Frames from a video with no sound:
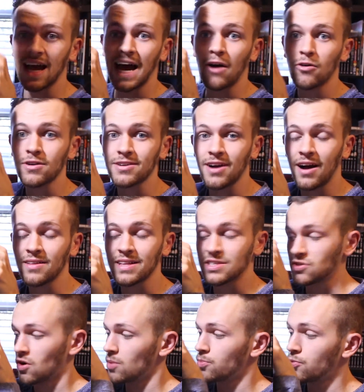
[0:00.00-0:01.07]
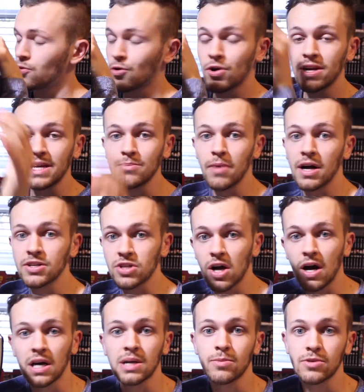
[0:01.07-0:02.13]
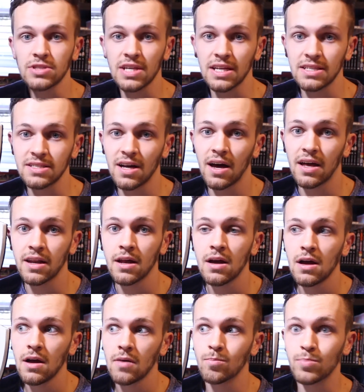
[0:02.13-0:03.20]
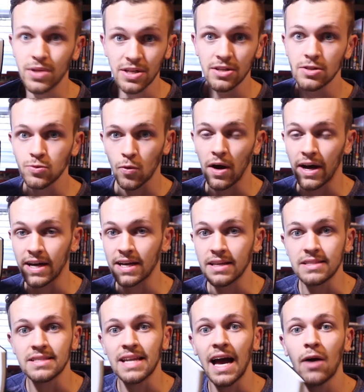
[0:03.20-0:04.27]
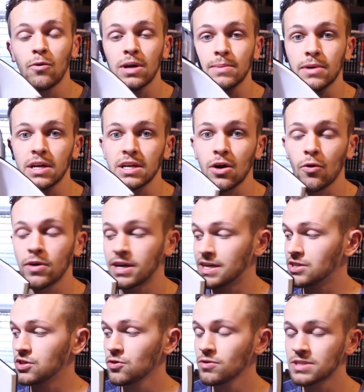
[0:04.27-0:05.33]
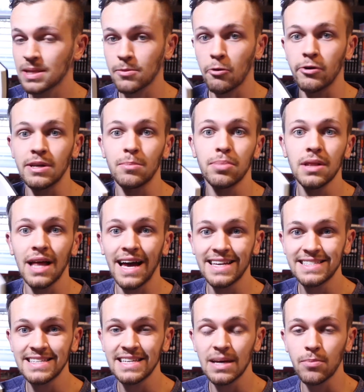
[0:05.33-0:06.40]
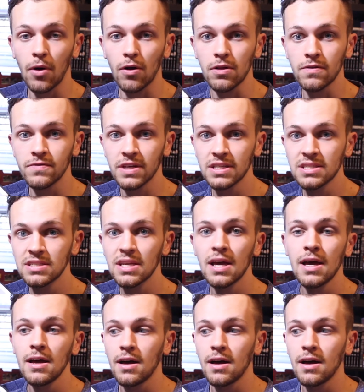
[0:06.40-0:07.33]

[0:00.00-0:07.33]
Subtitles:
Our gauntlets are pretty much 100% done build-wise. Now what I'm going to go in and do is I'm going to plasti dip all of this.